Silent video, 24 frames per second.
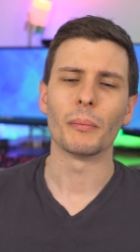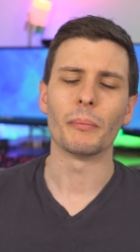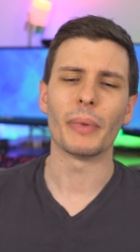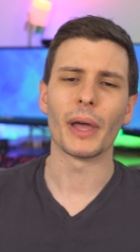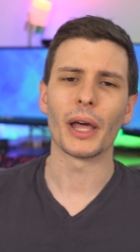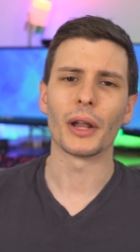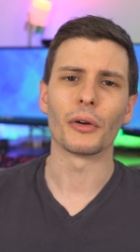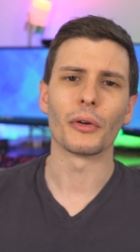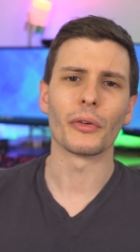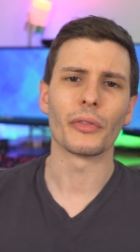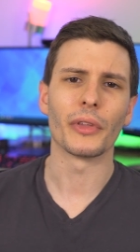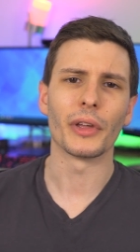
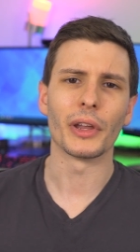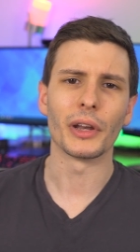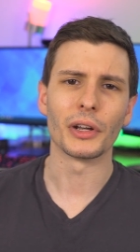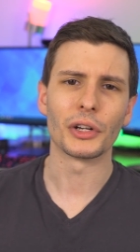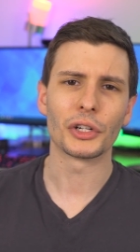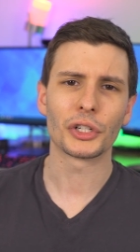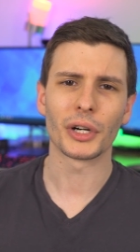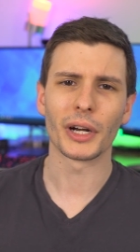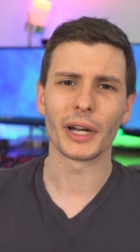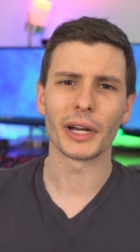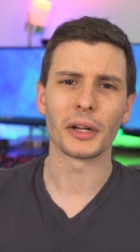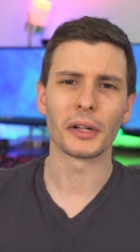better than
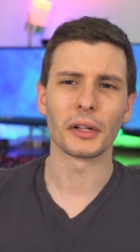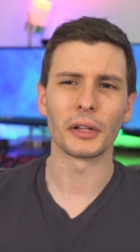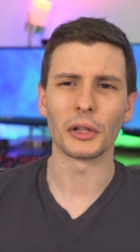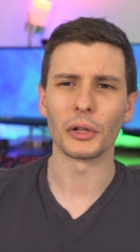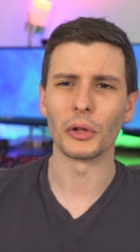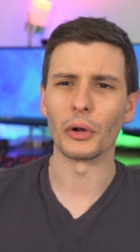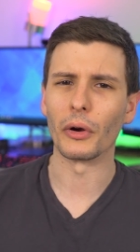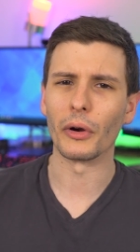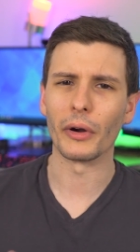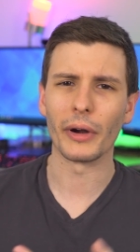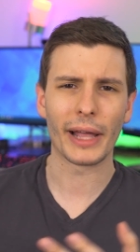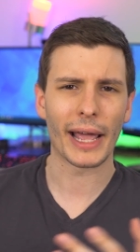trying to
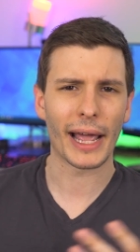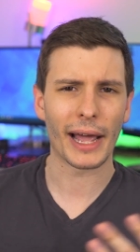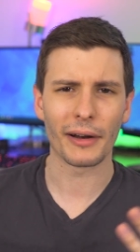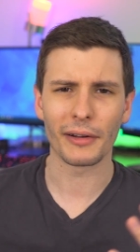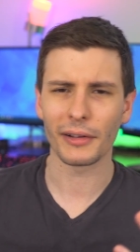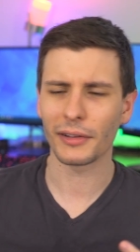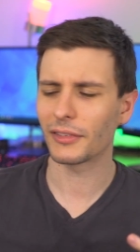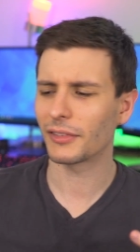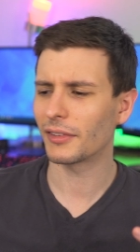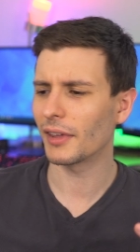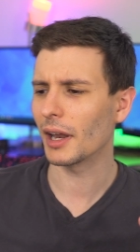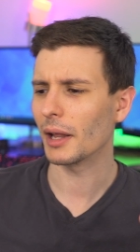learn how
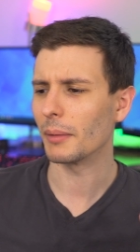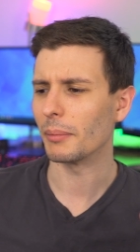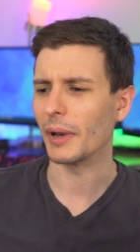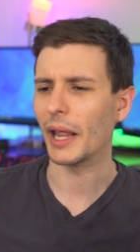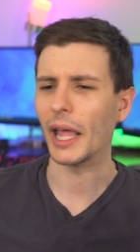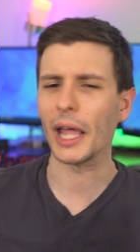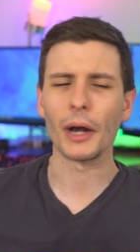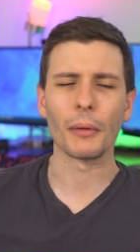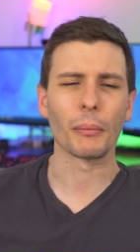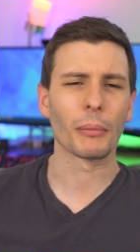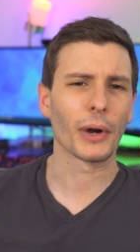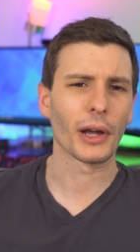to set up an
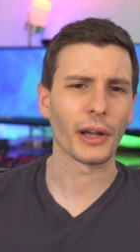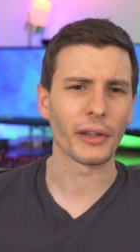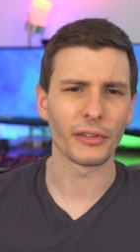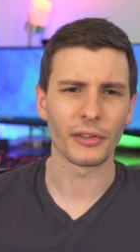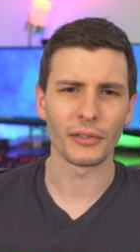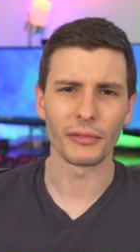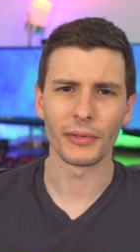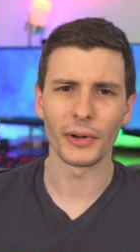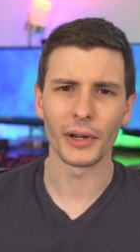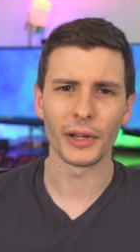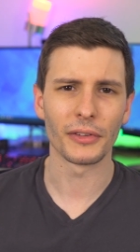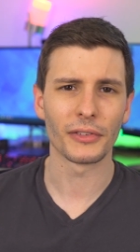enterprise
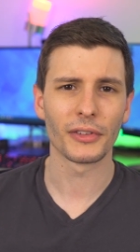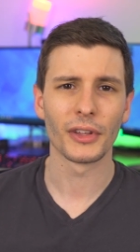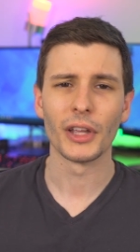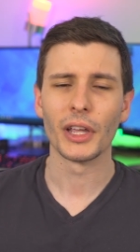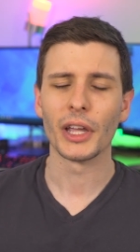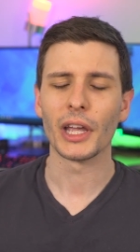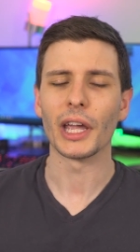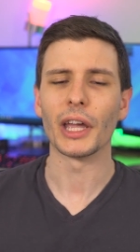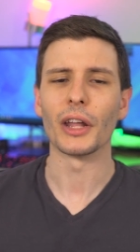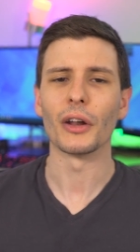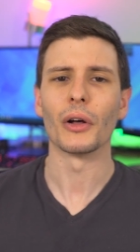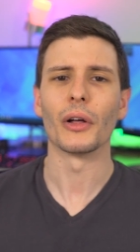device
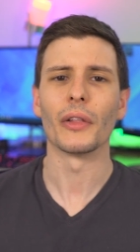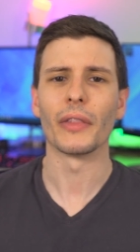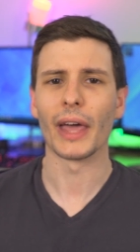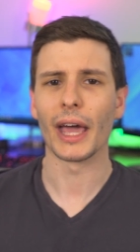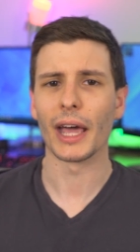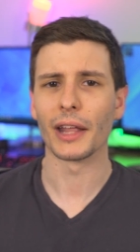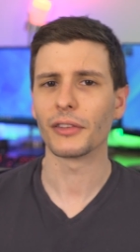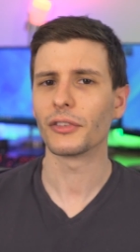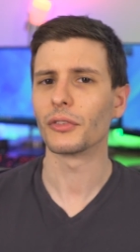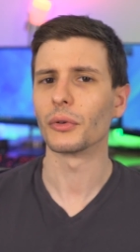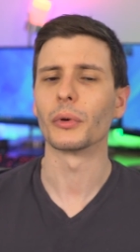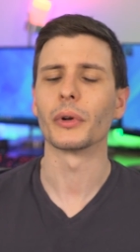and all
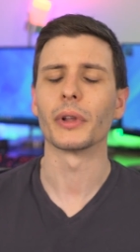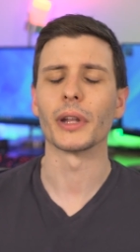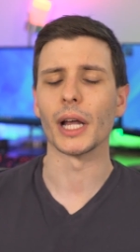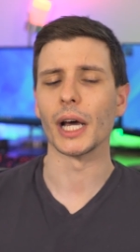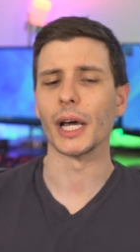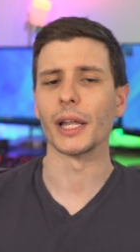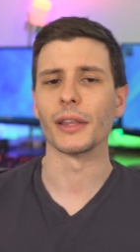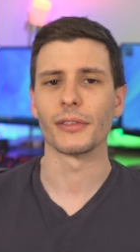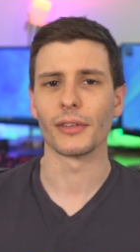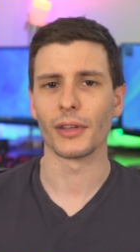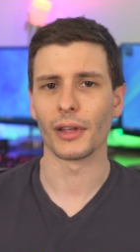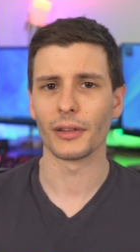that sort of
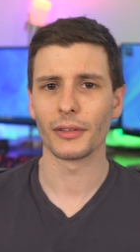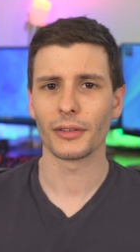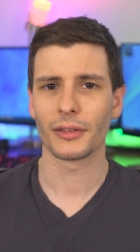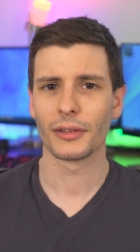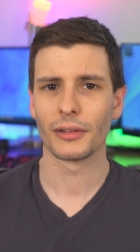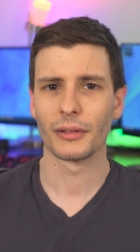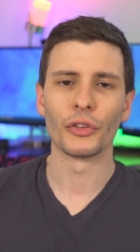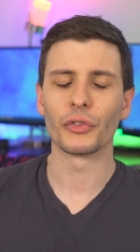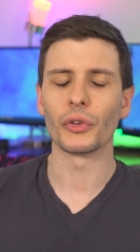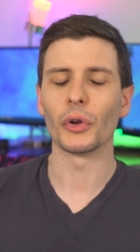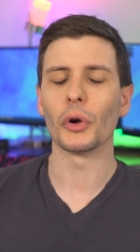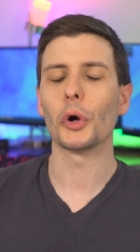nonsense.
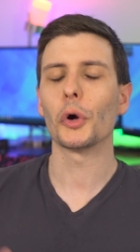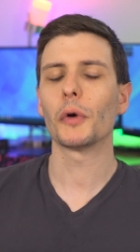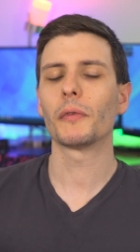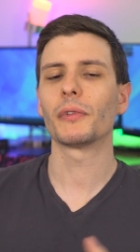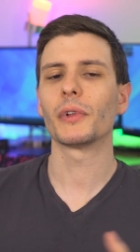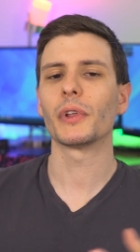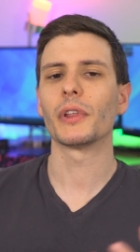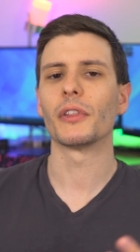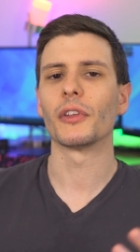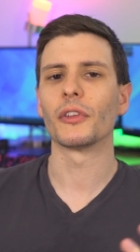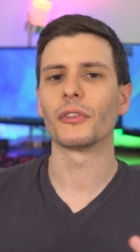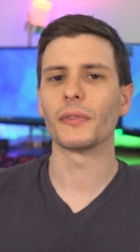So
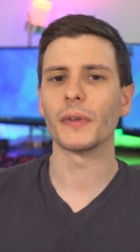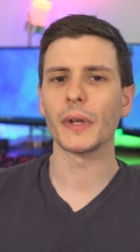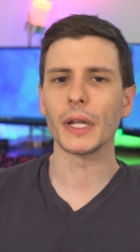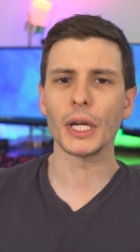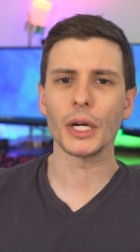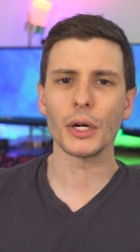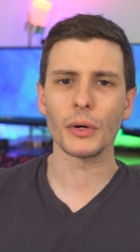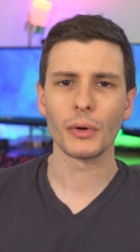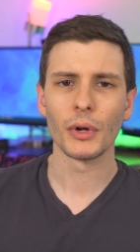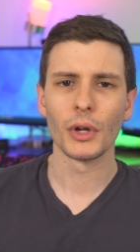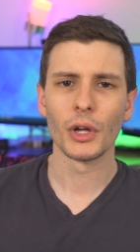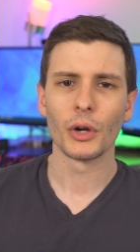hopefully this
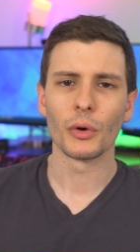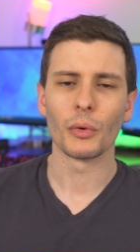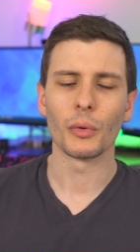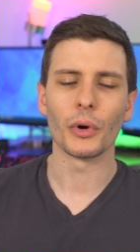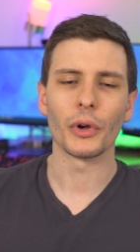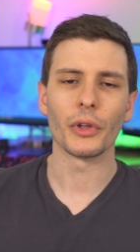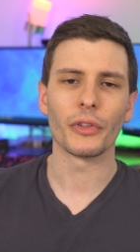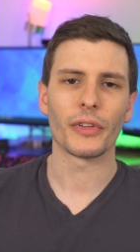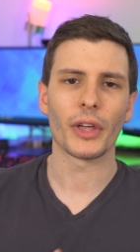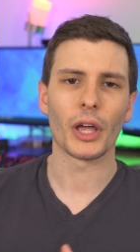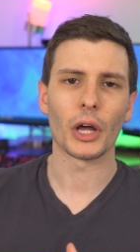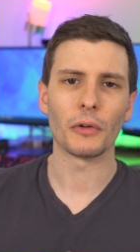video
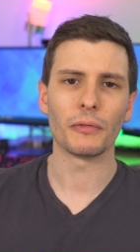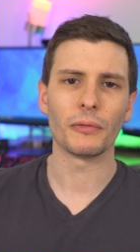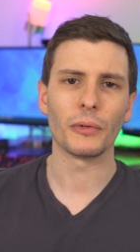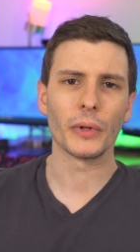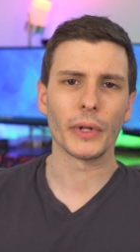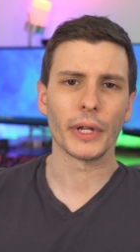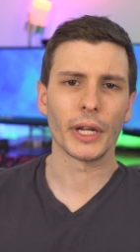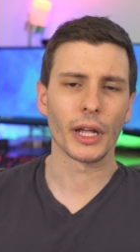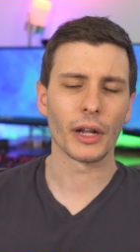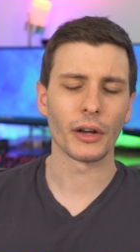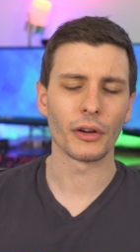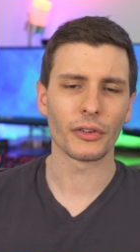was
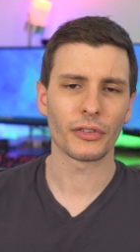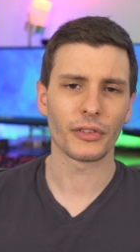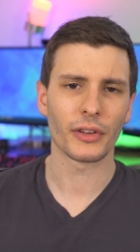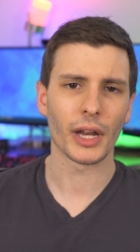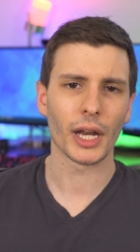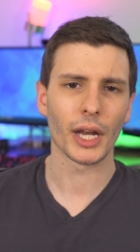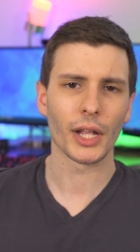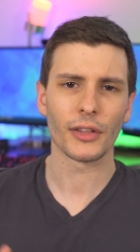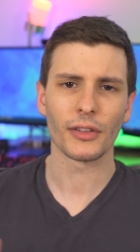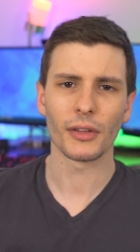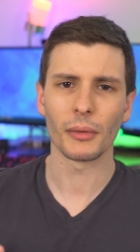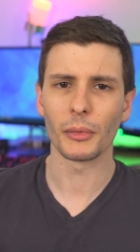helpful in
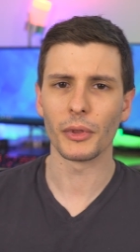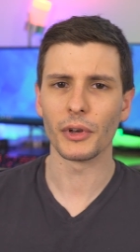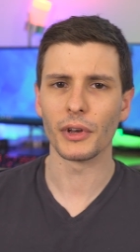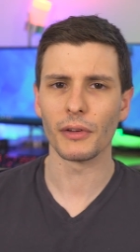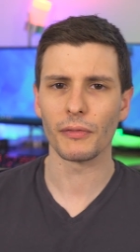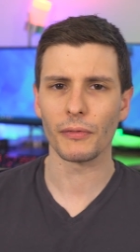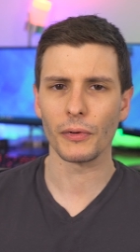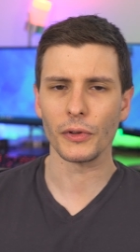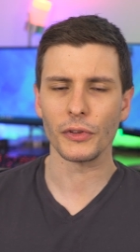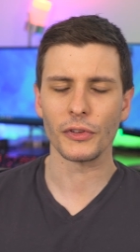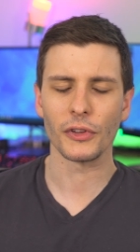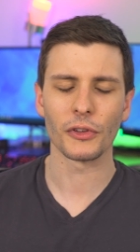understanding some of the
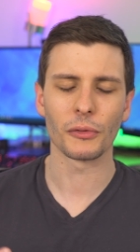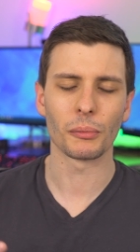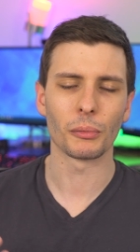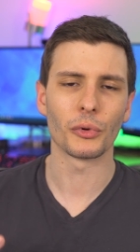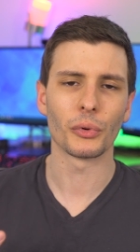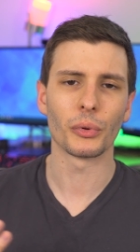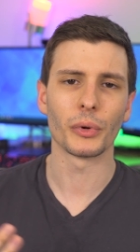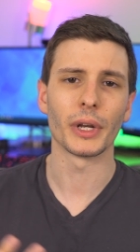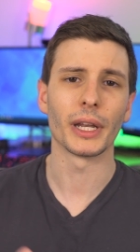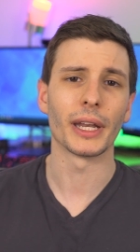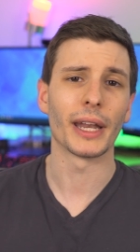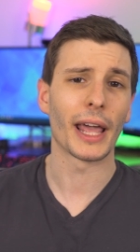differences
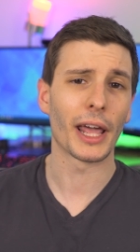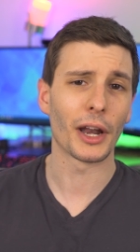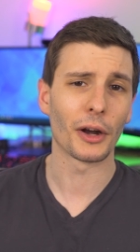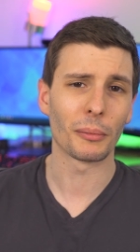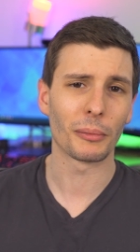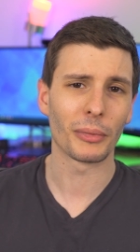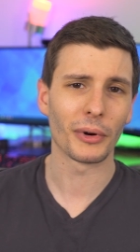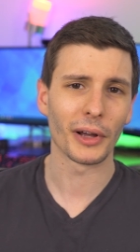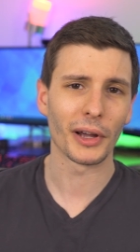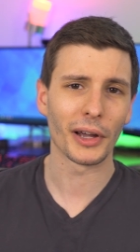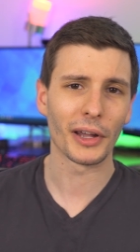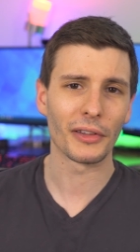between an
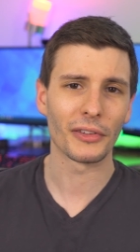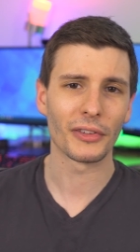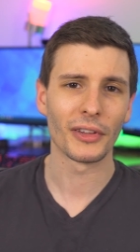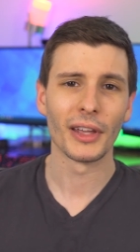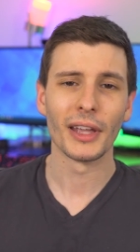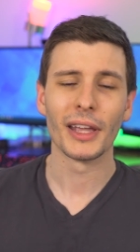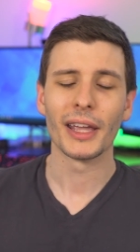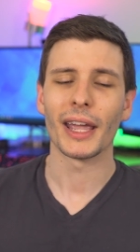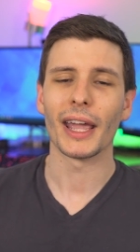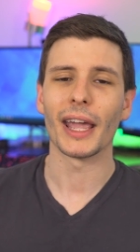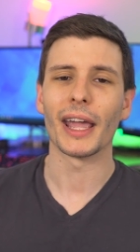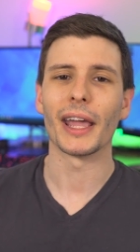enterprise
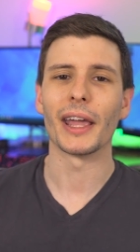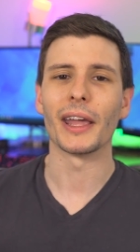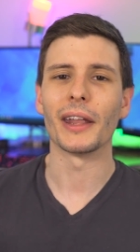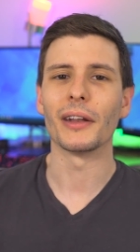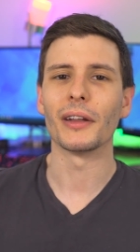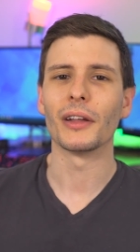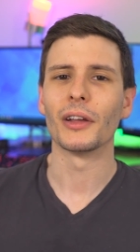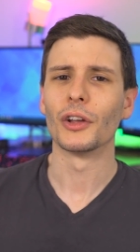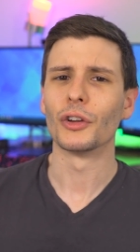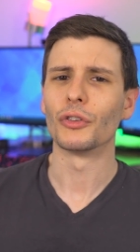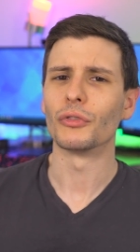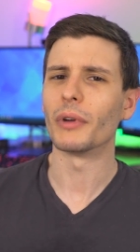
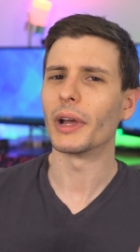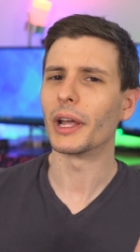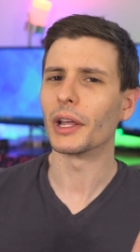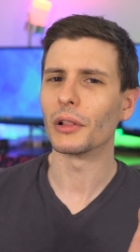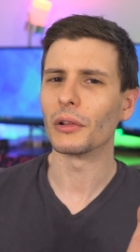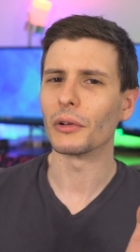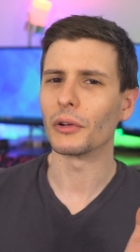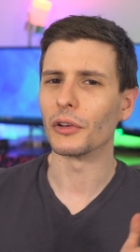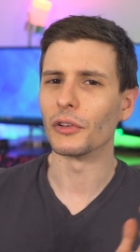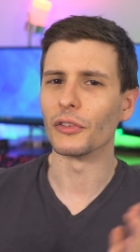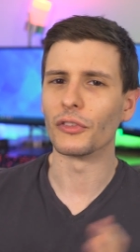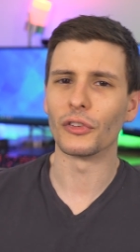and
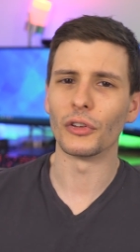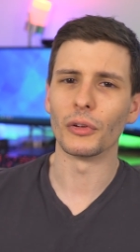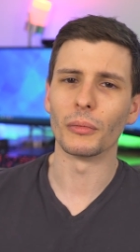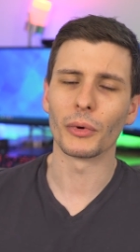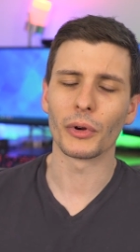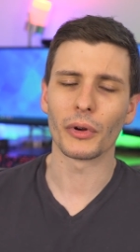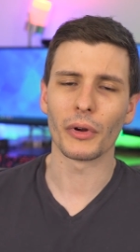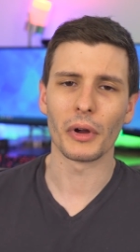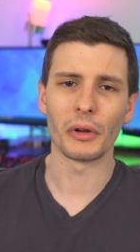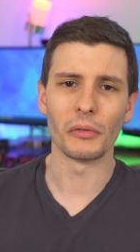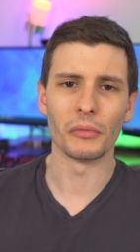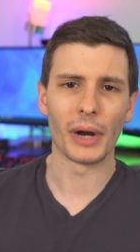regular consumer
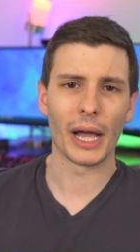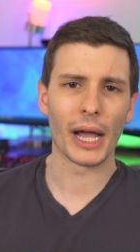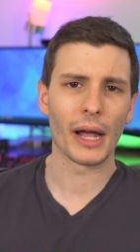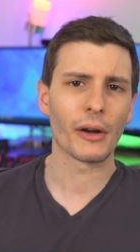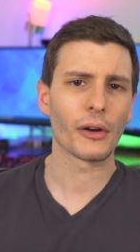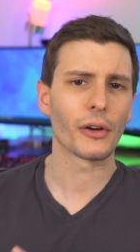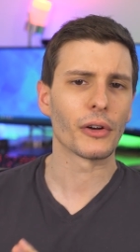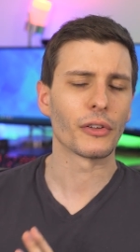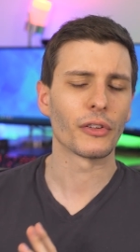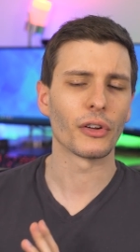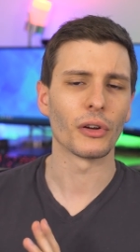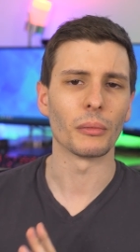grade
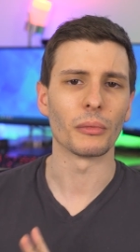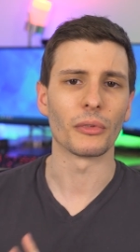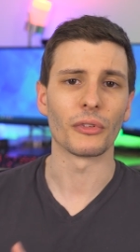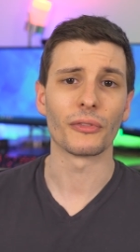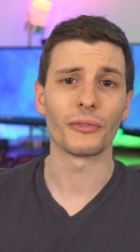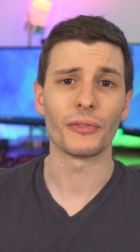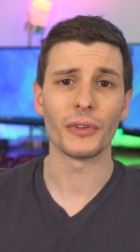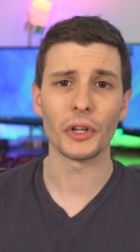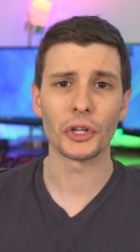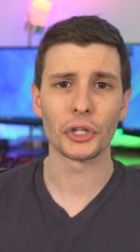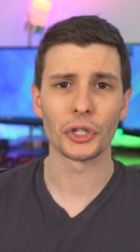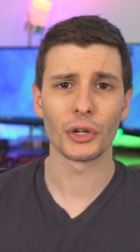router in terms of
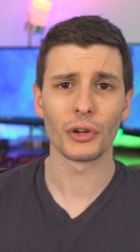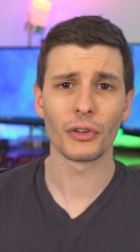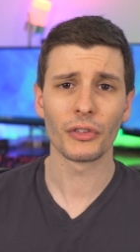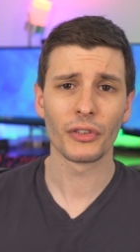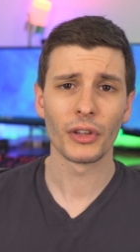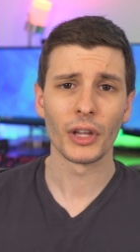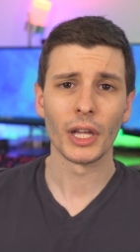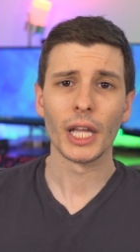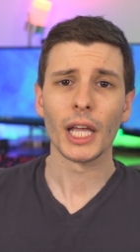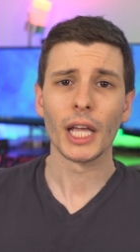features.